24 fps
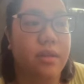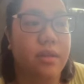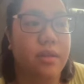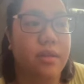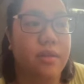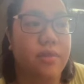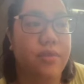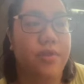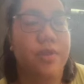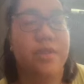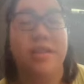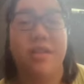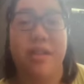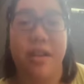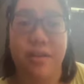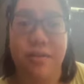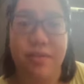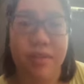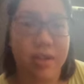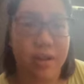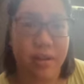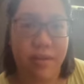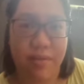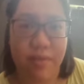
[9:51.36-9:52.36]
for the
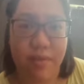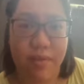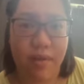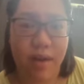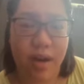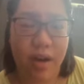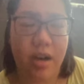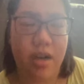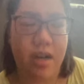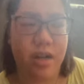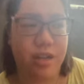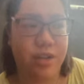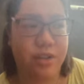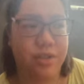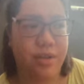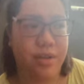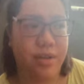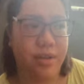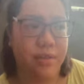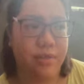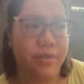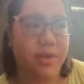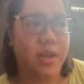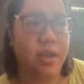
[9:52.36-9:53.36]
safety of their country,
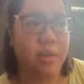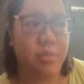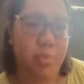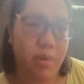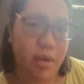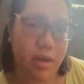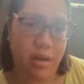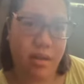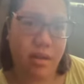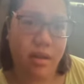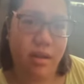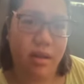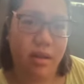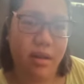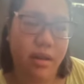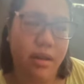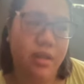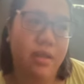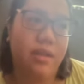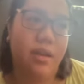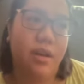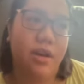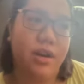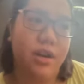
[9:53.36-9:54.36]
of keeping
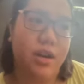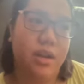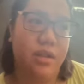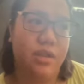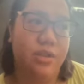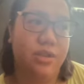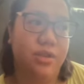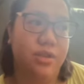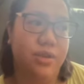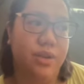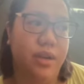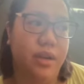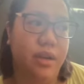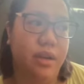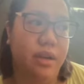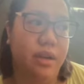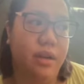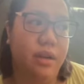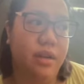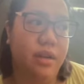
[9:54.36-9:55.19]
their country